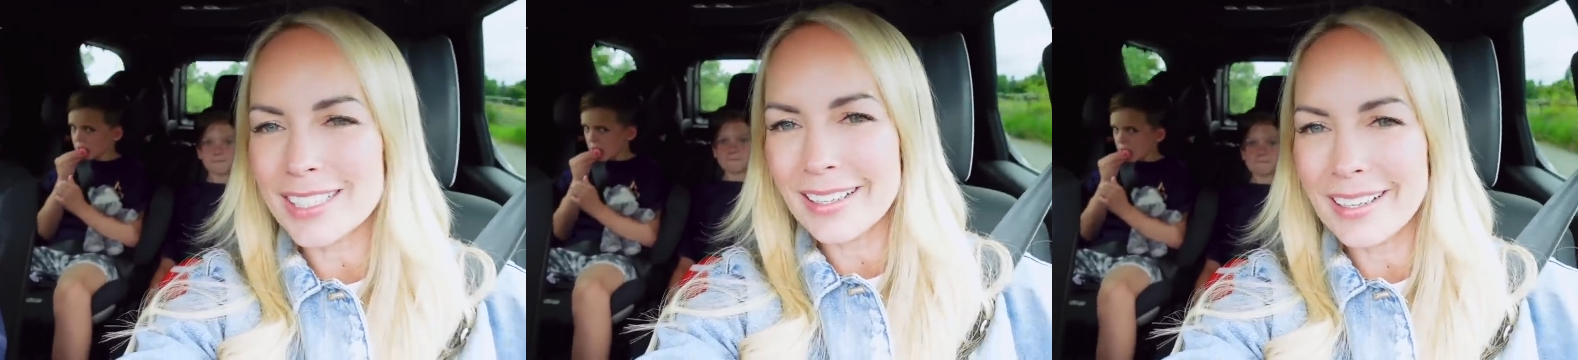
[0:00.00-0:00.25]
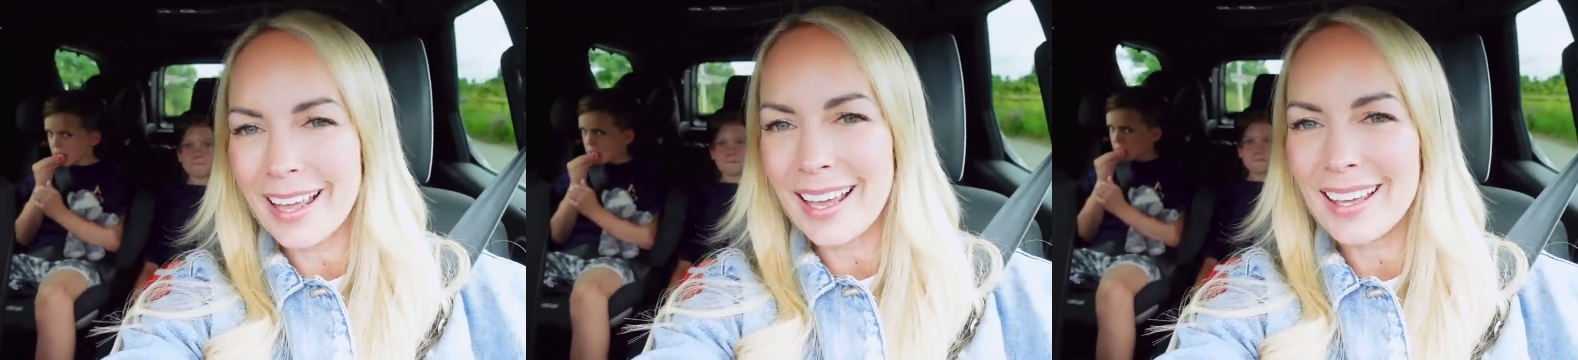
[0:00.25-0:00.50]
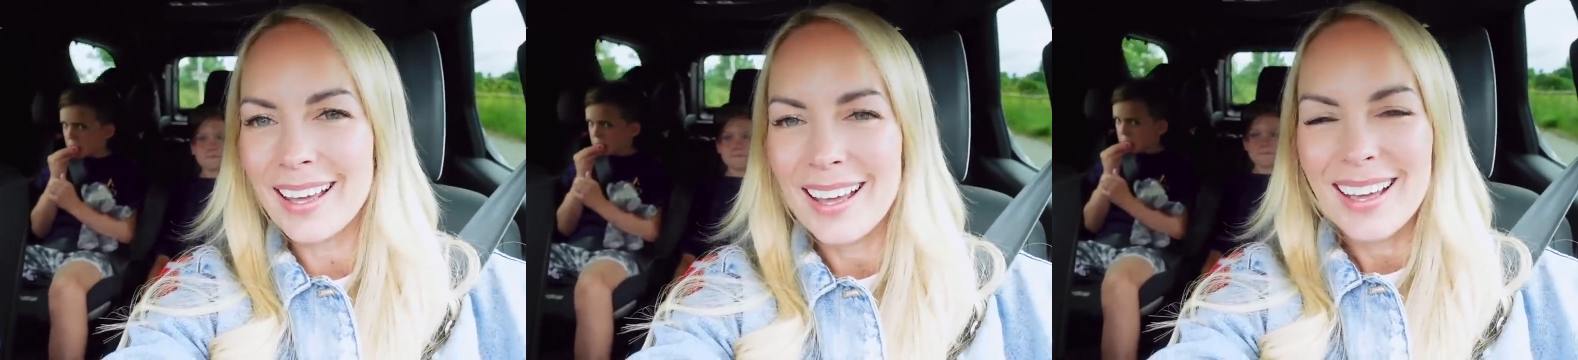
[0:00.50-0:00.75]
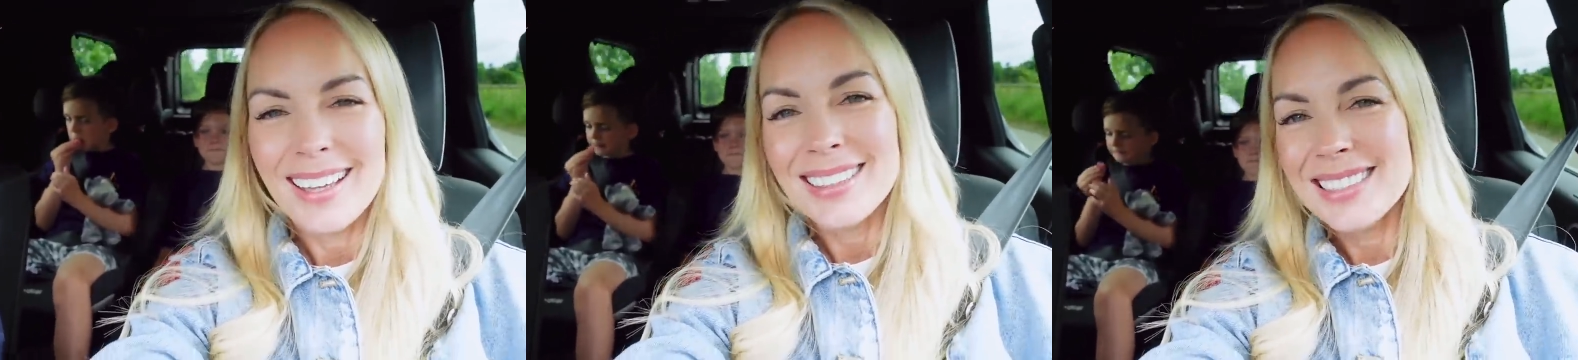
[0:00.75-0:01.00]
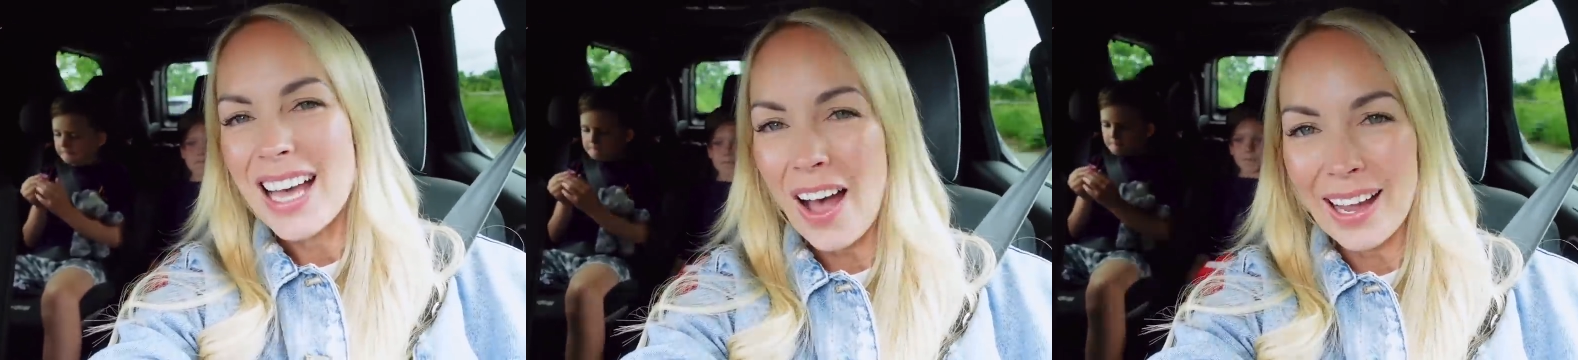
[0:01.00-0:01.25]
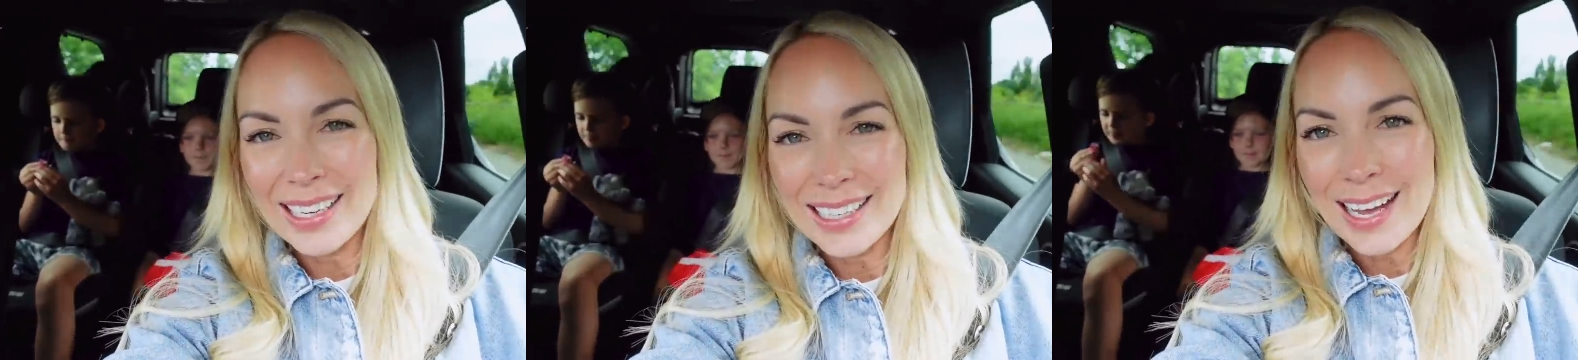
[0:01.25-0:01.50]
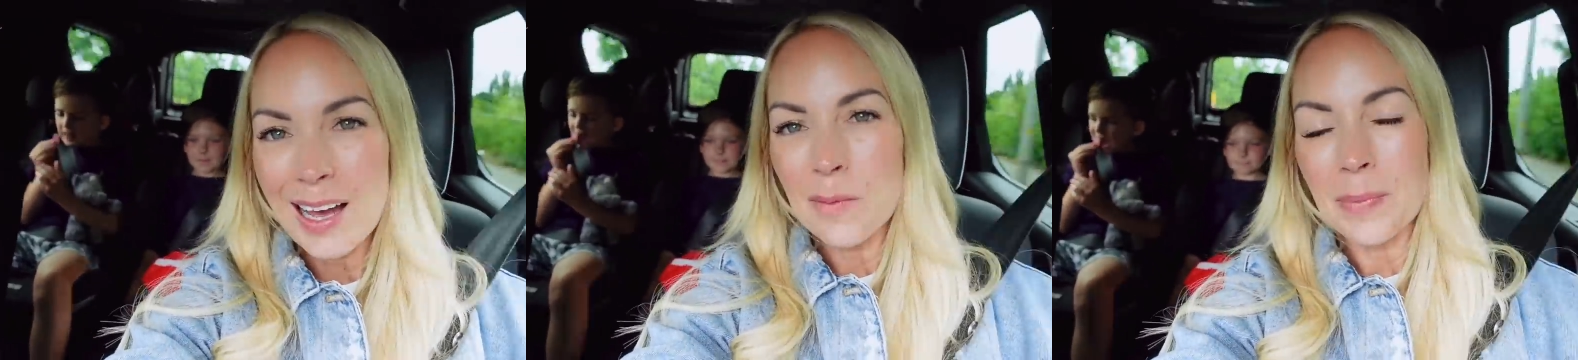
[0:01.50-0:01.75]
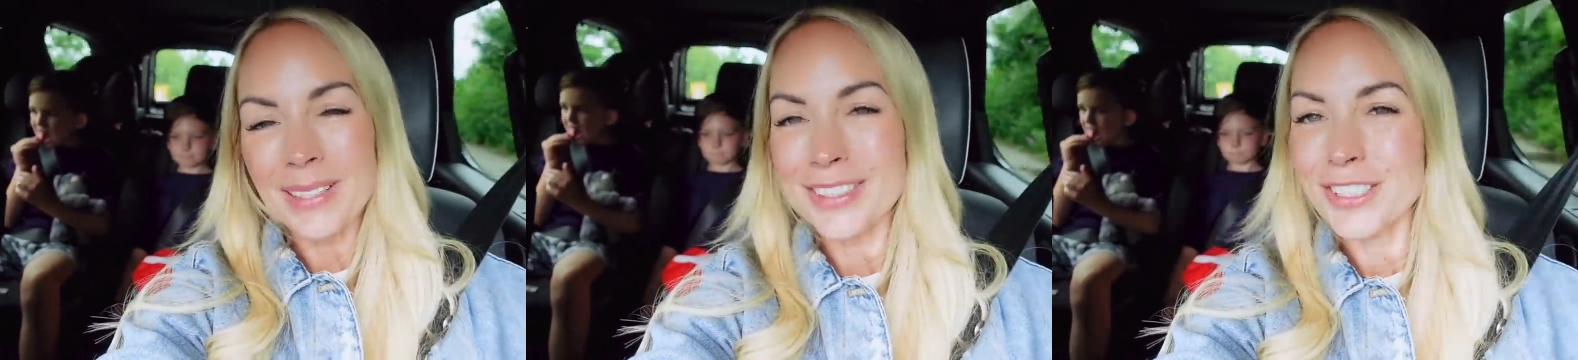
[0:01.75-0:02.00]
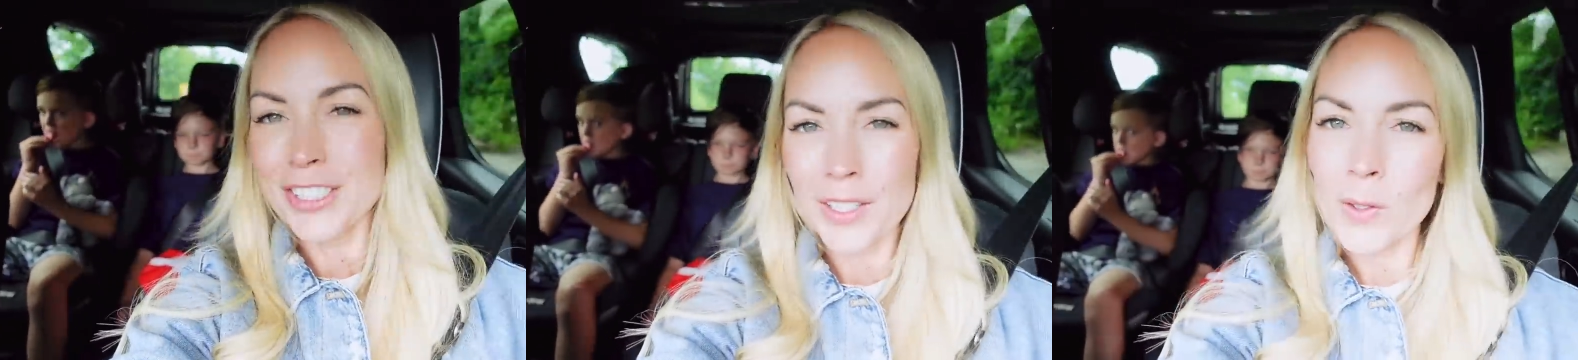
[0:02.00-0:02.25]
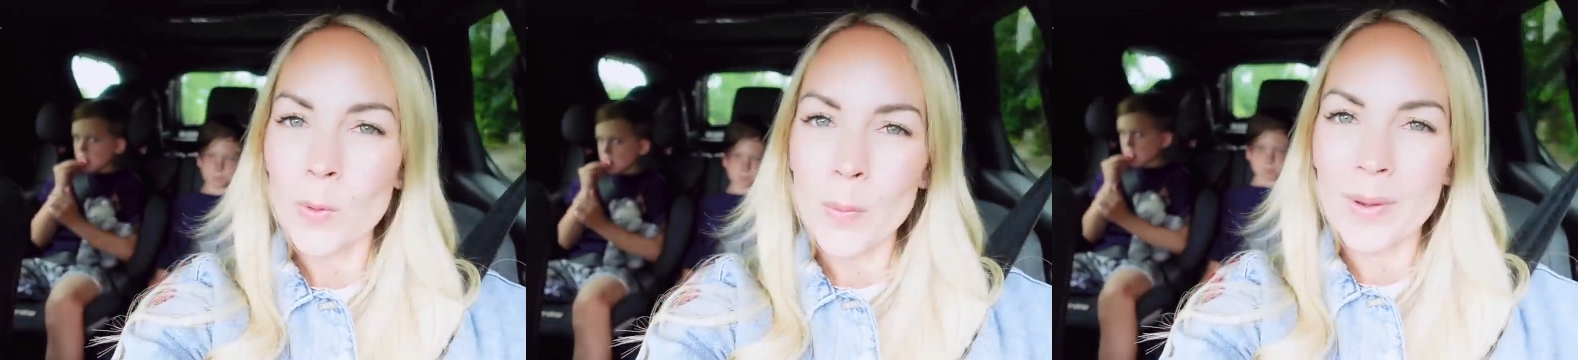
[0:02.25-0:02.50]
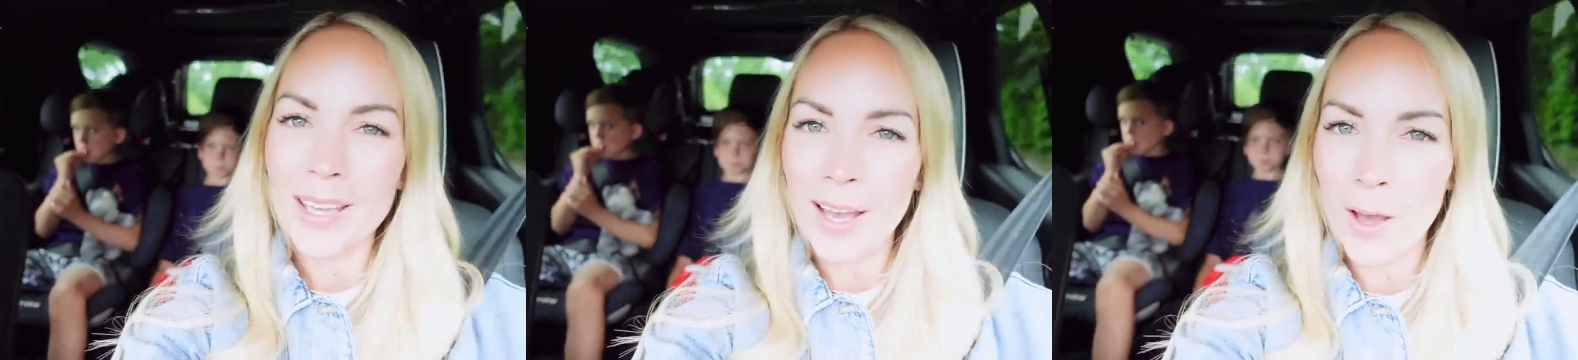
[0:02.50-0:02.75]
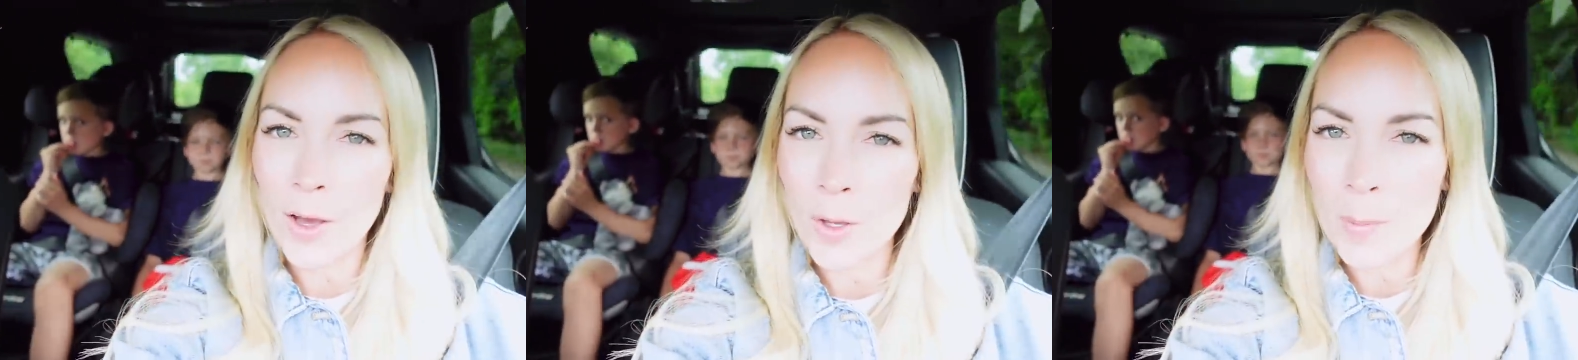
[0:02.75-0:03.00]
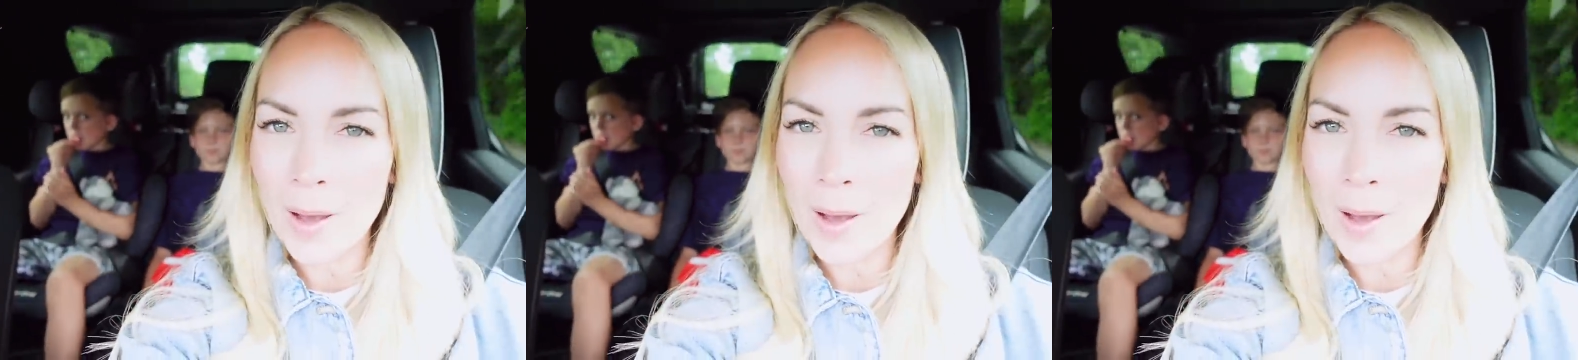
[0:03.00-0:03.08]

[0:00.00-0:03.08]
Speaker 1: gonna like tidy up and chill when we get home.